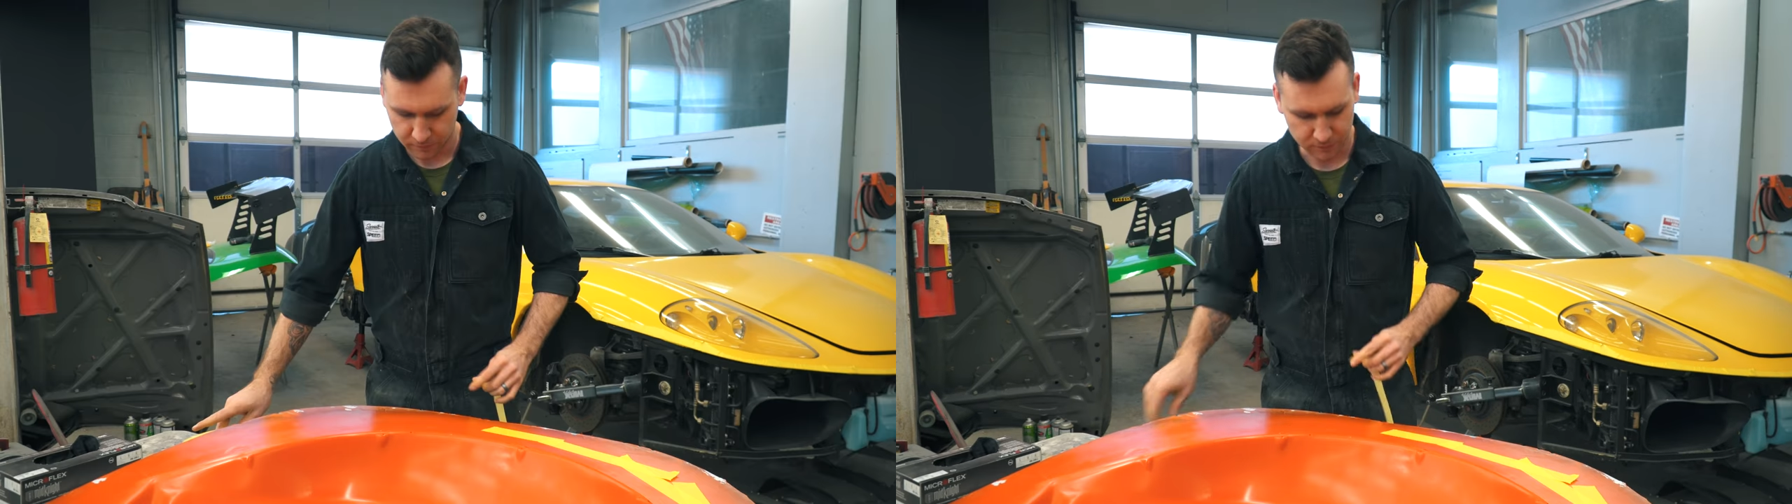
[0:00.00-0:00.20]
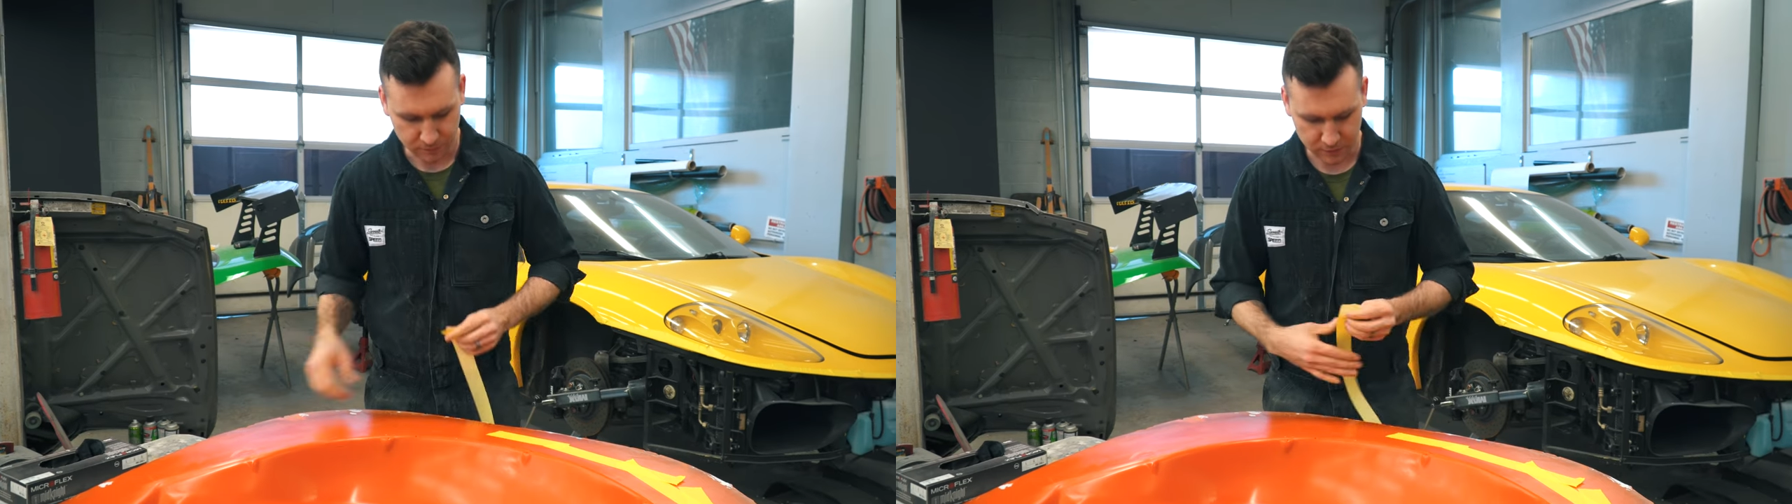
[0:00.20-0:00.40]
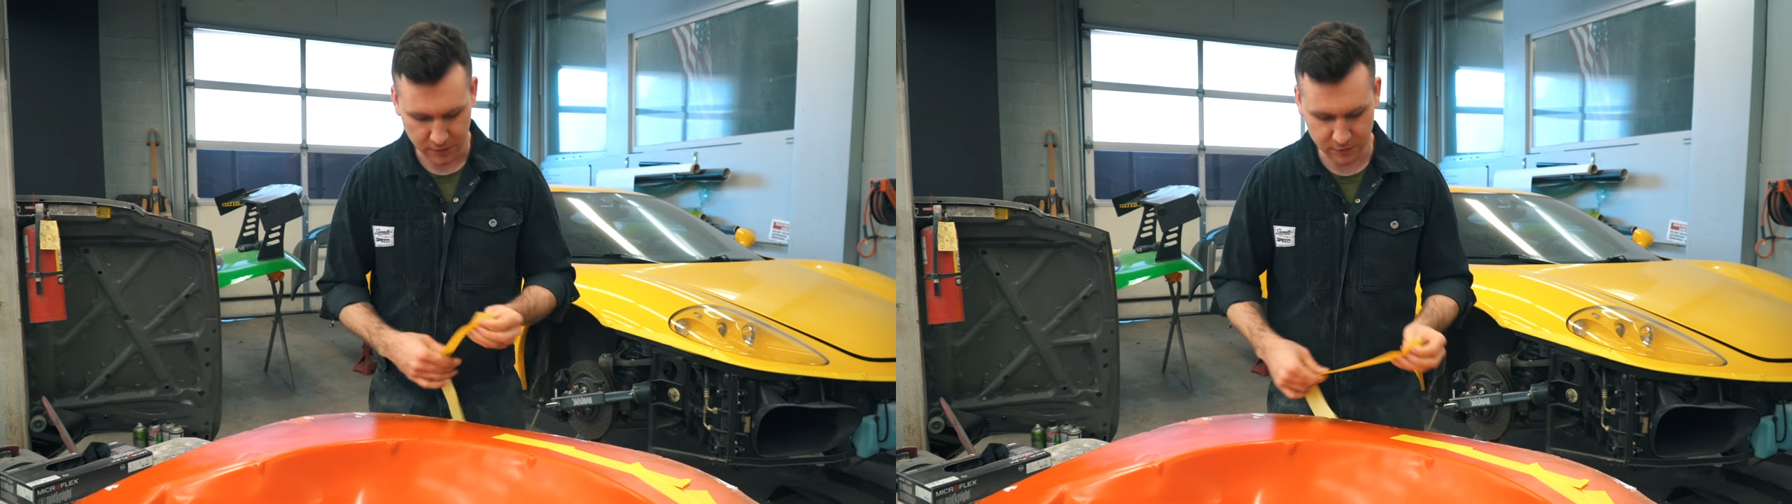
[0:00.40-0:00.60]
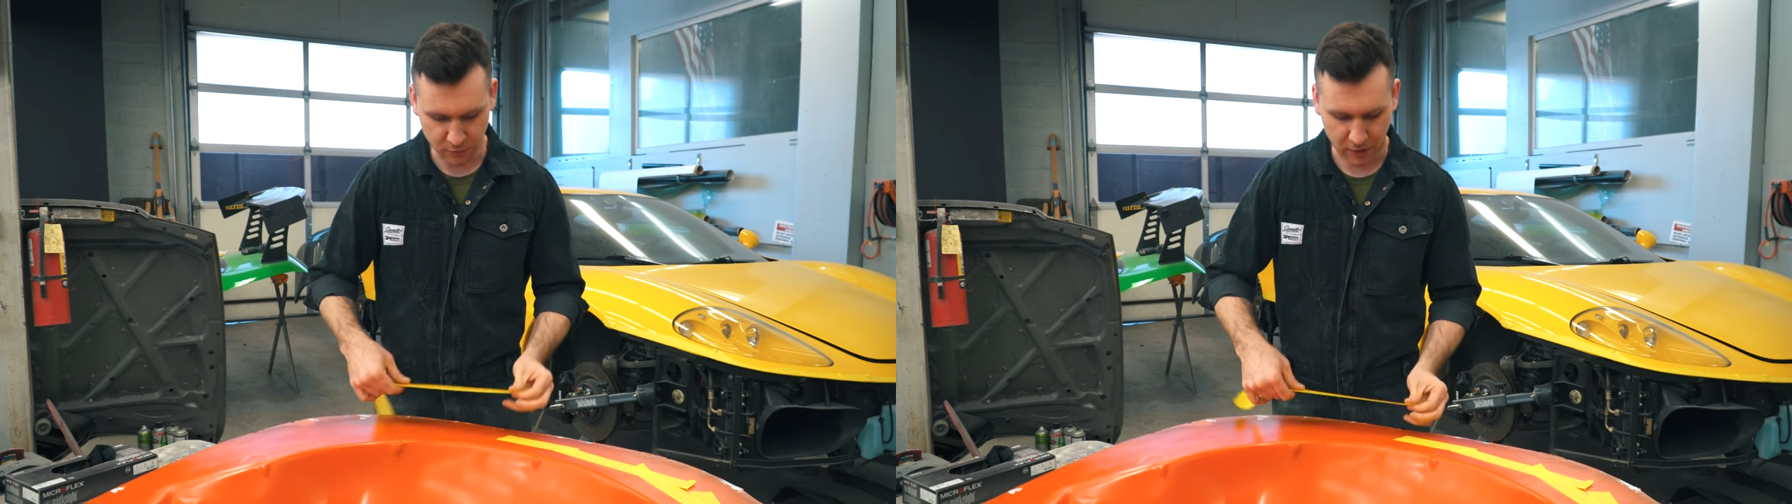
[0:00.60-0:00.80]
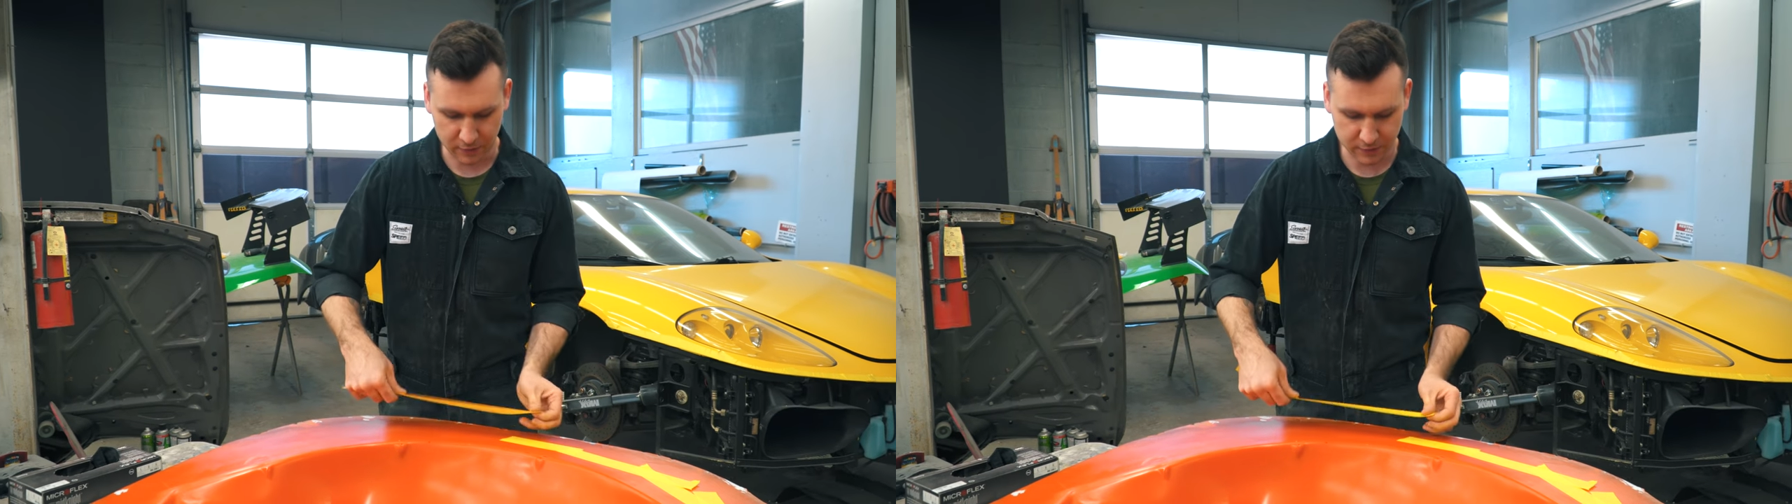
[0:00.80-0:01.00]
And this
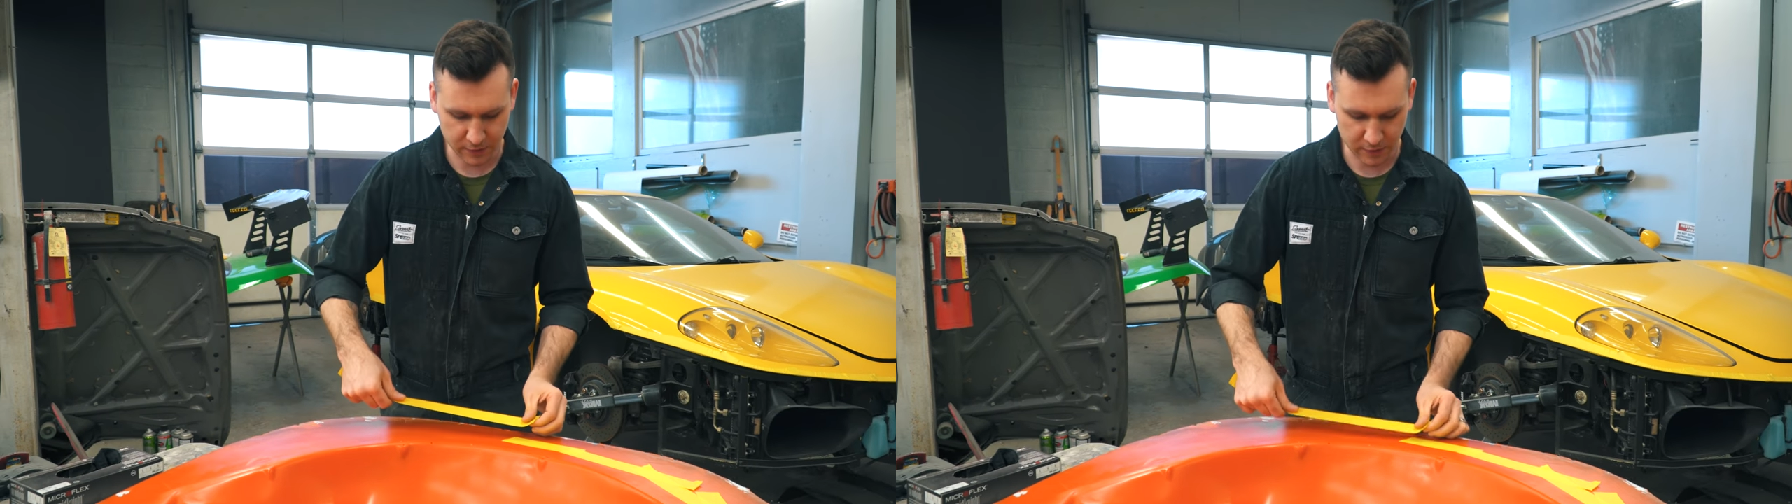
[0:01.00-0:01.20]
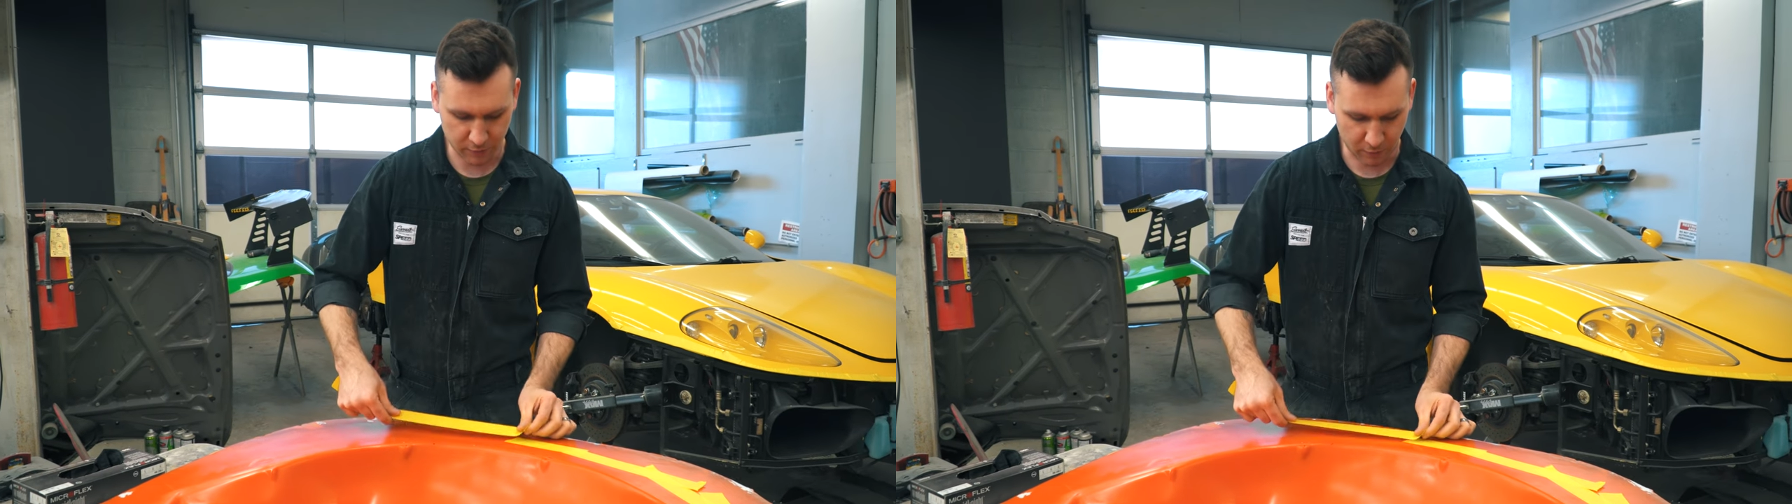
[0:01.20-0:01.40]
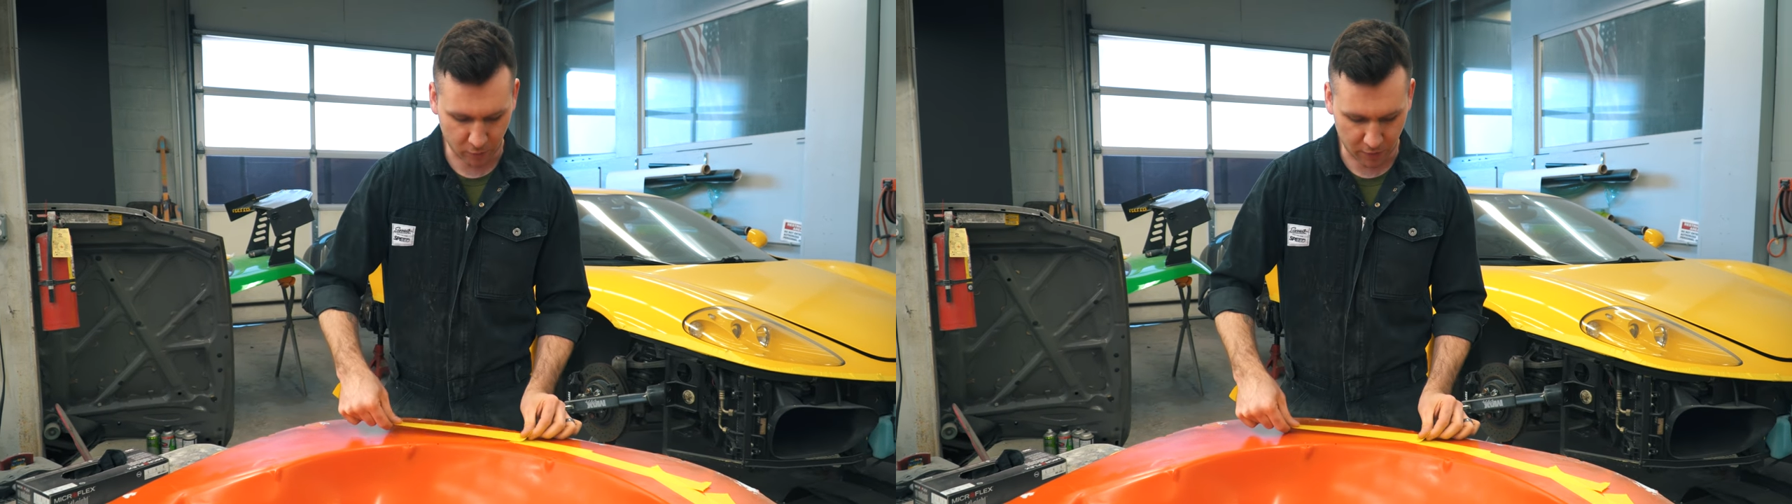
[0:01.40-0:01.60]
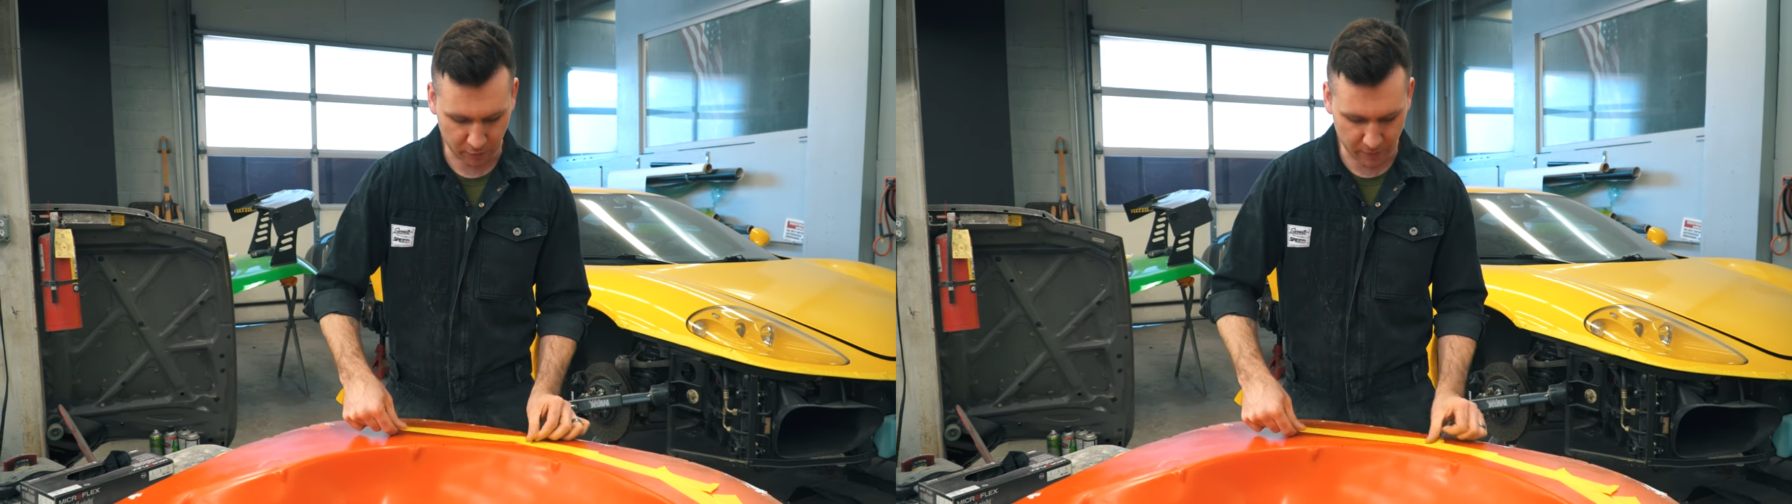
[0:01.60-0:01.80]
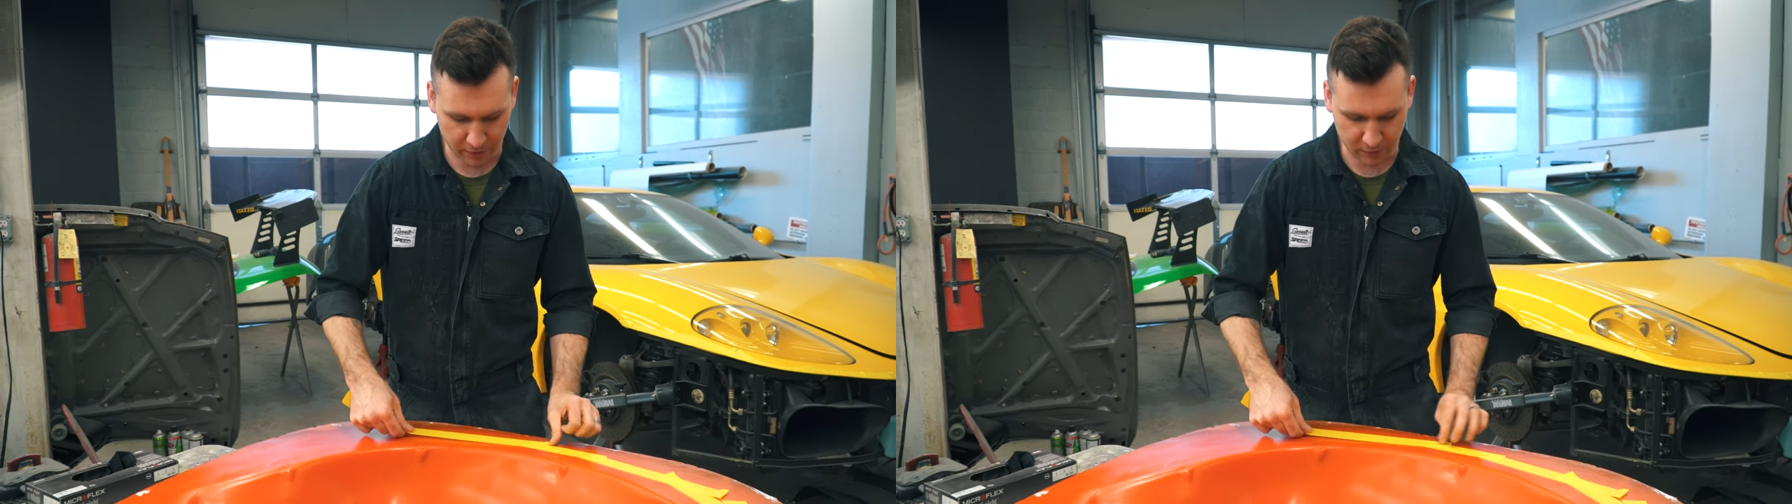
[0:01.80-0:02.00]
is why I was saying while
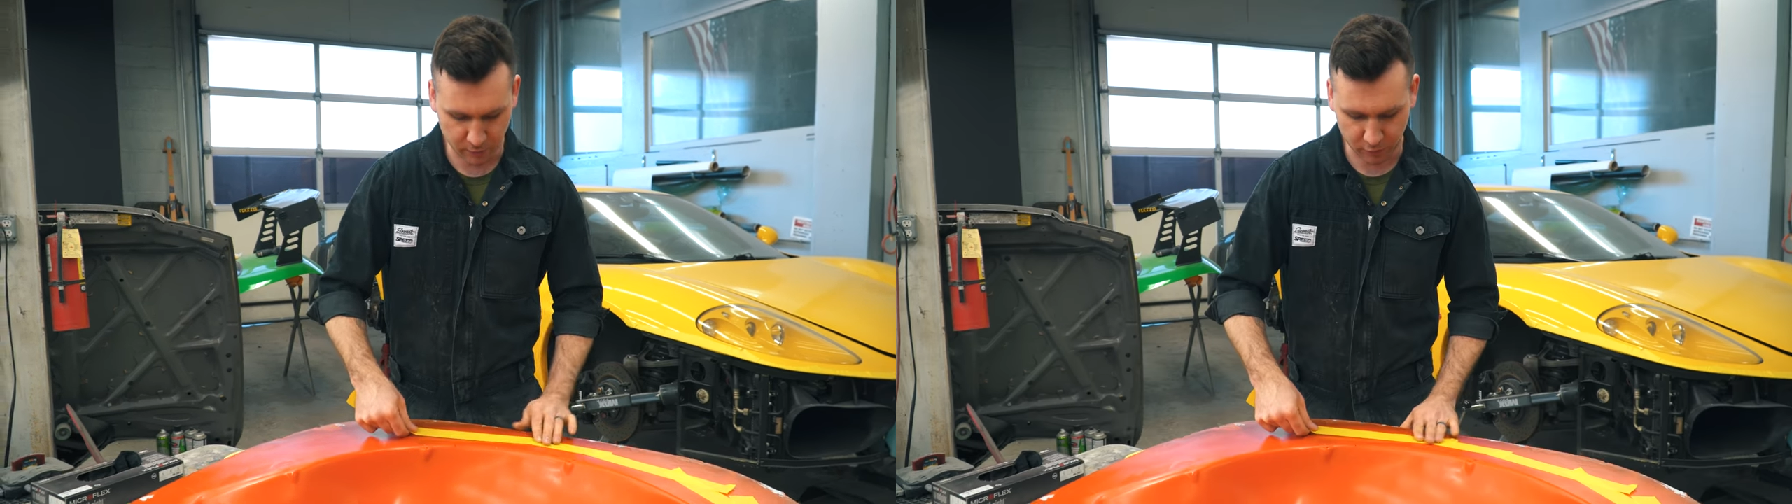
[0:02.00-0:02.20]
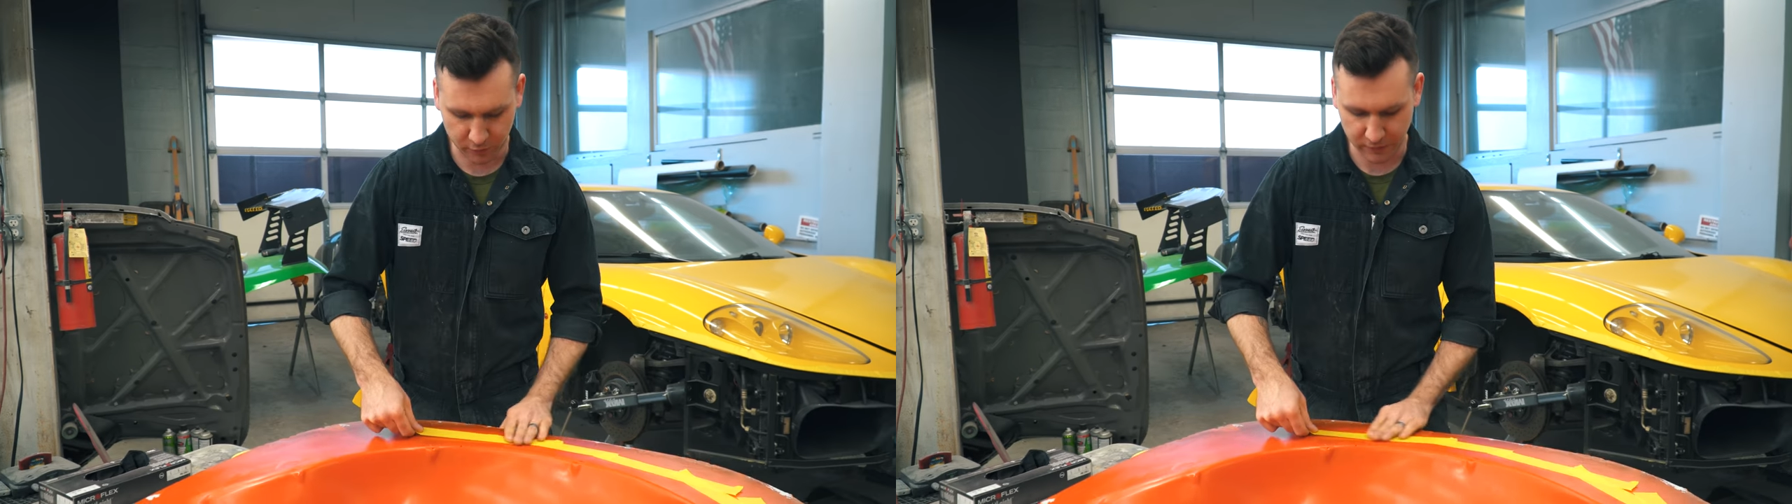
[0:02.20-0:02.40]
we're making the mold,